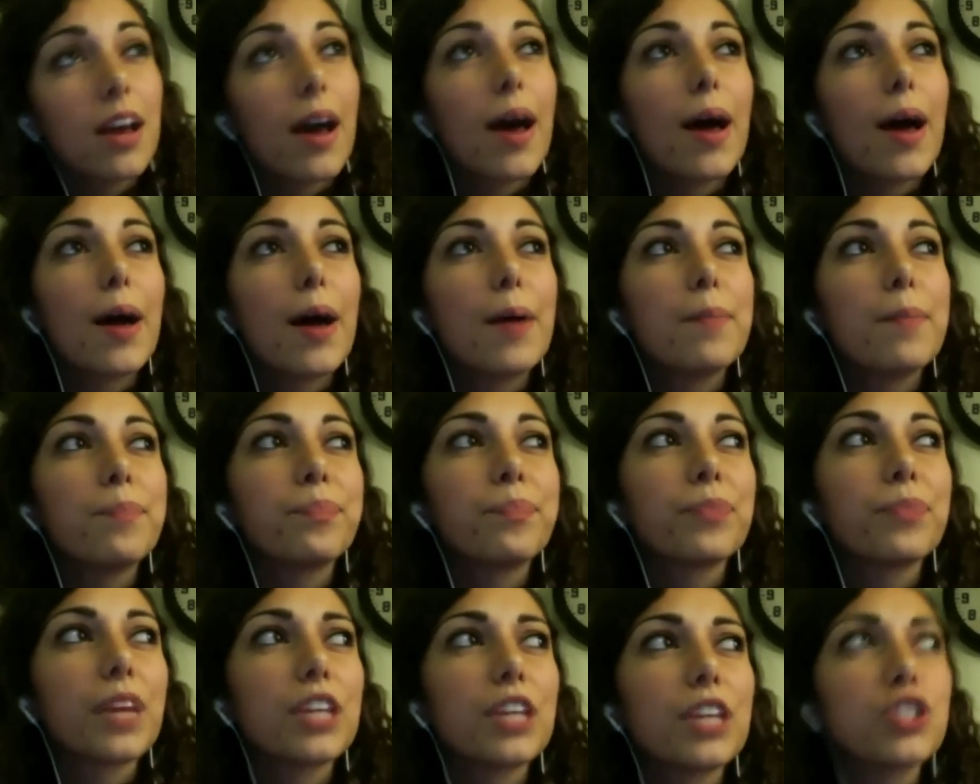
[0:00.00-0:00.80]

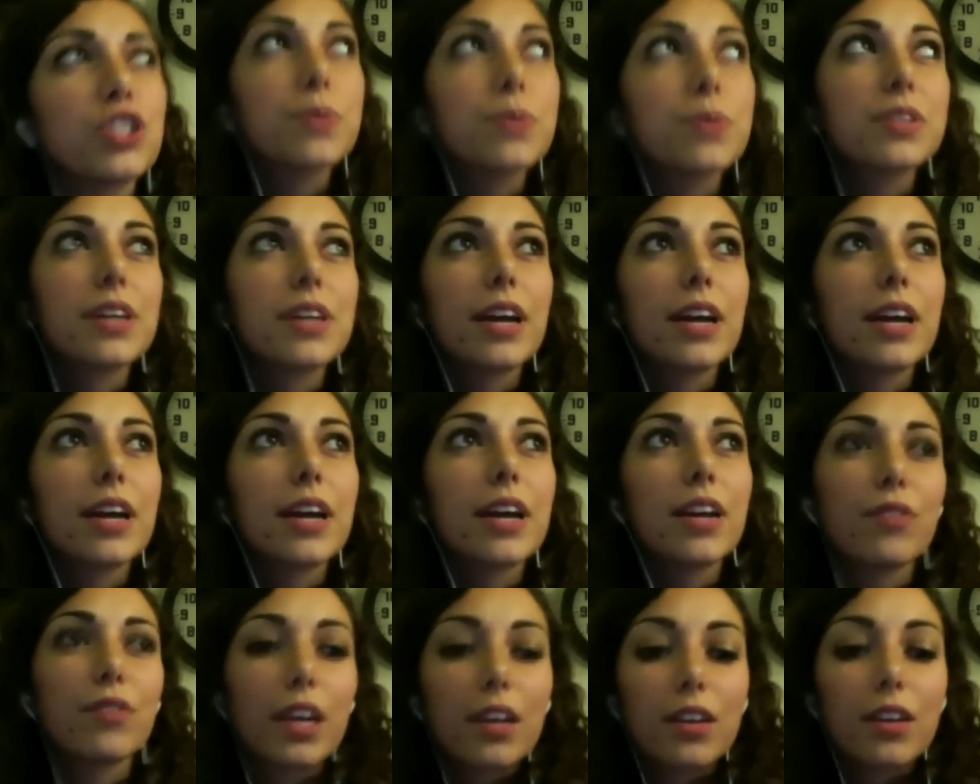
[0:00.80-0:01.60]
and she was kind
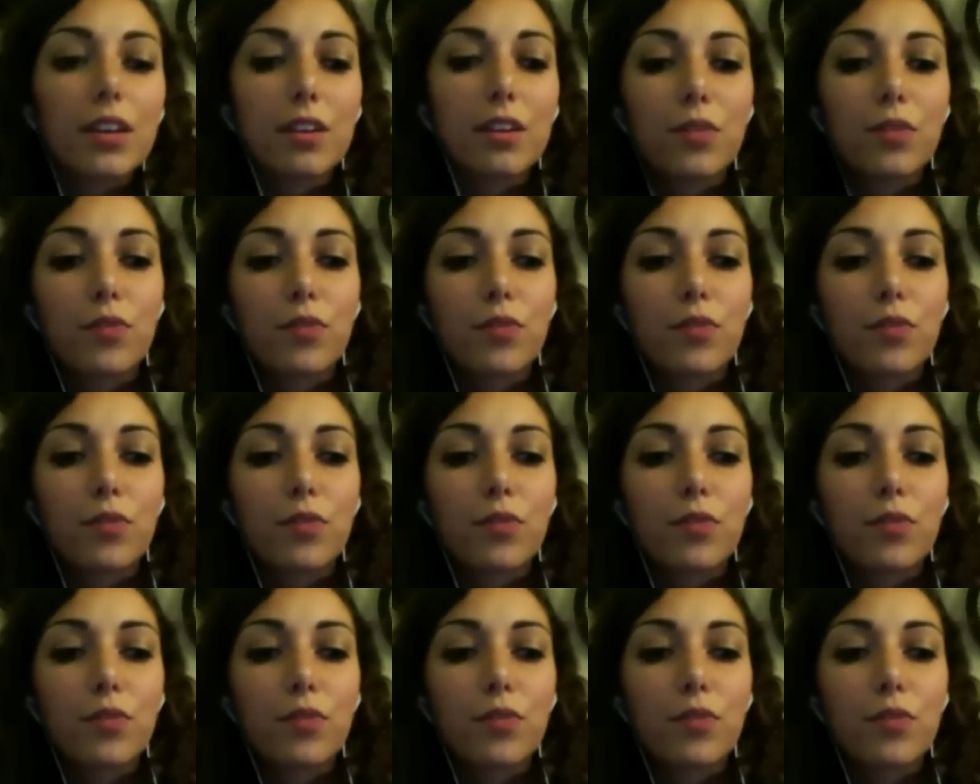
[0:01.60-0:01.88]
of like